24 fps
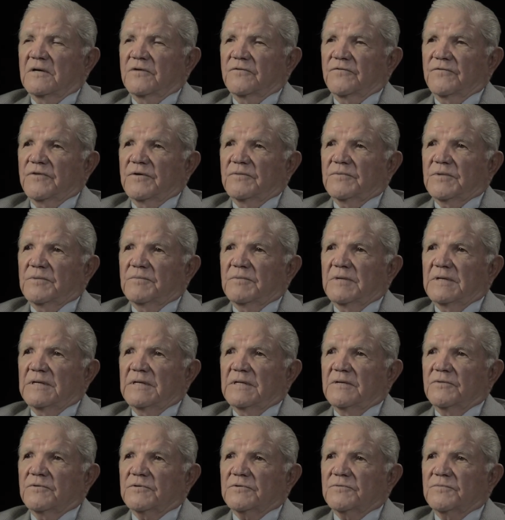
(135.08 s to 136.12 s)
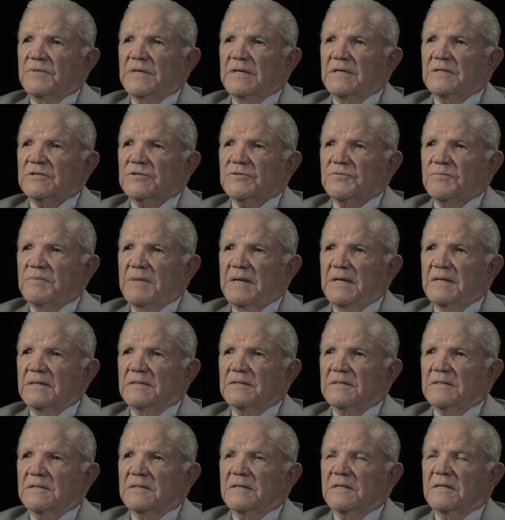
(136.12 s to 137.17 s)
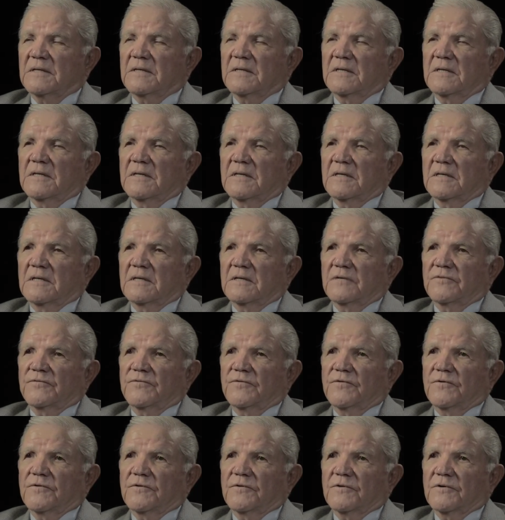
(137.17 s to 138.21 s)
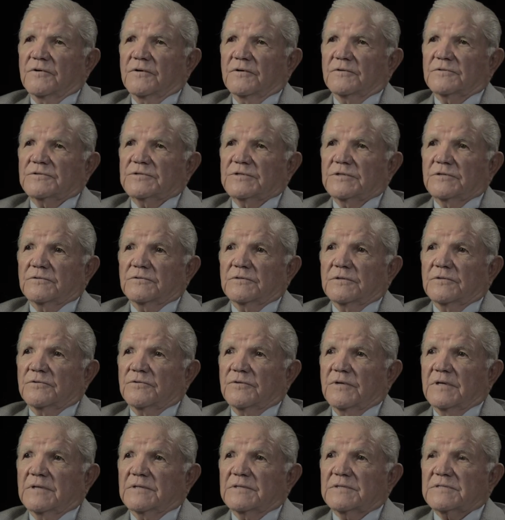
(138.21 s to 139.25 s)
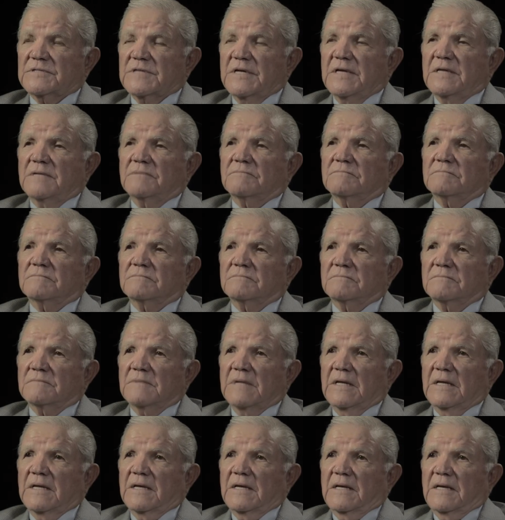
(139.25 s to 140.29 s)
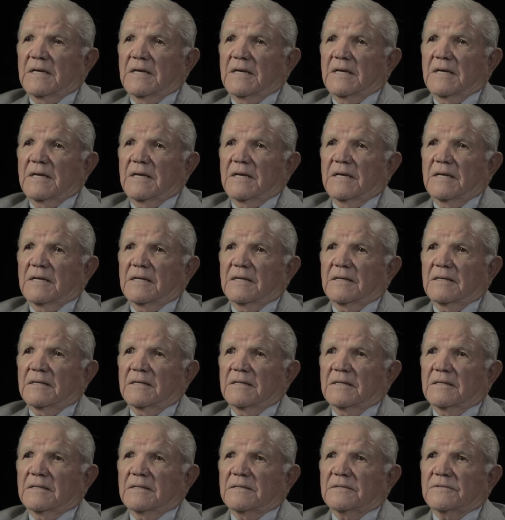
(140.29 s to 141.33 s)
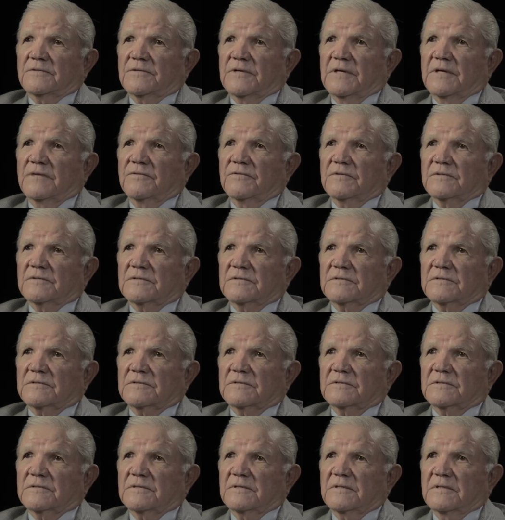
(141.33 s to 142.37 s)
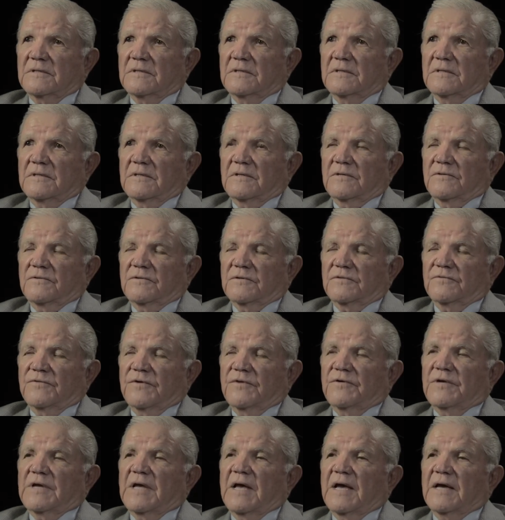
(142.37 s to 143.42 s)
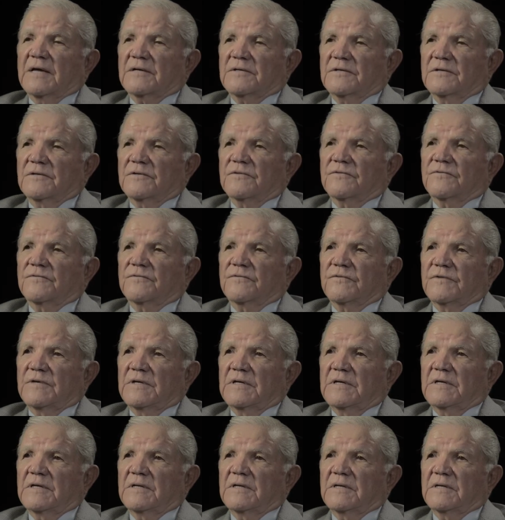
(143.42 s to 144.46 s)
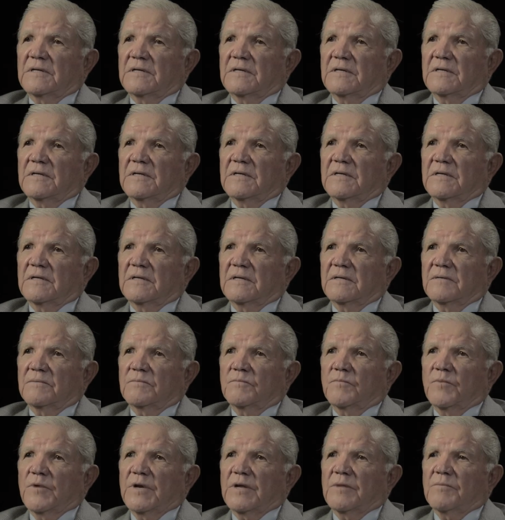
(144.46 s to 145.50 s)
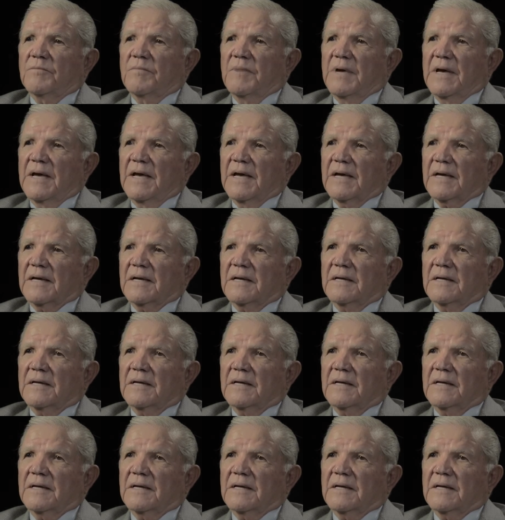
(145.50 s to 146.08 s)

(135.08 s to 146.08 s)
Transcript: from the money that was being spent for children throughout the state. And Trey was very active in bringing back